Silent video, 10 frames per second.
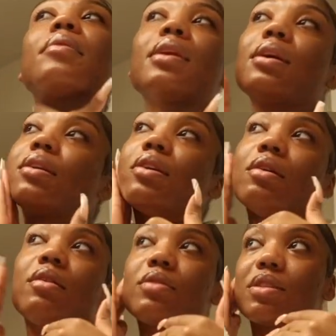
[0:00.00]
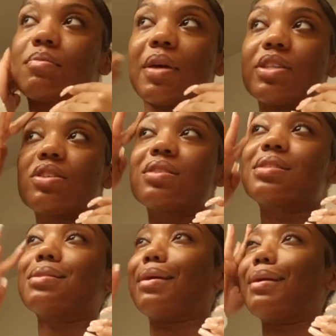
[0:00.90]
and you know just makes your
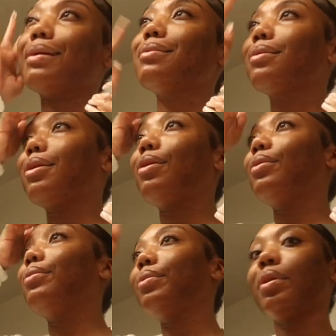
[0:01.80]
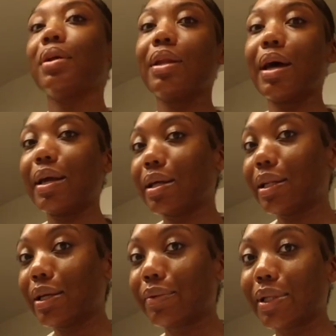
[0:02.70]
skin glow like
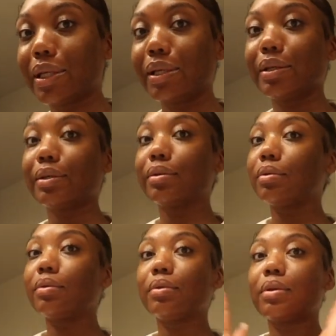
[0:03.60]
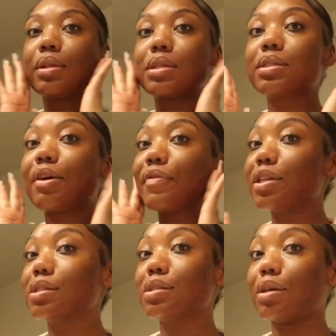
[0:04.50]
literally this stuff
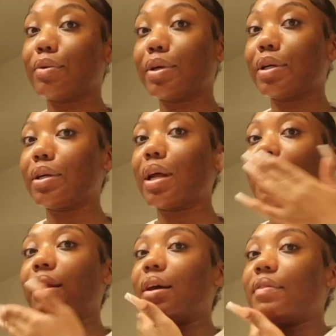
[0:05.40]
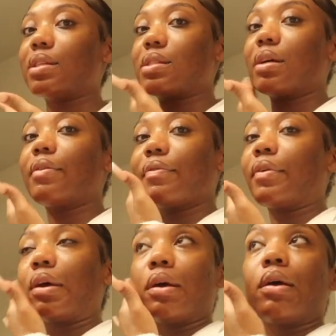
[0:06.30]
is so good i love this stuff
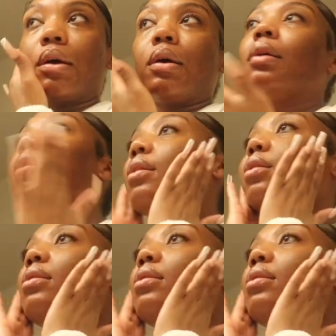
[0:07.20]
I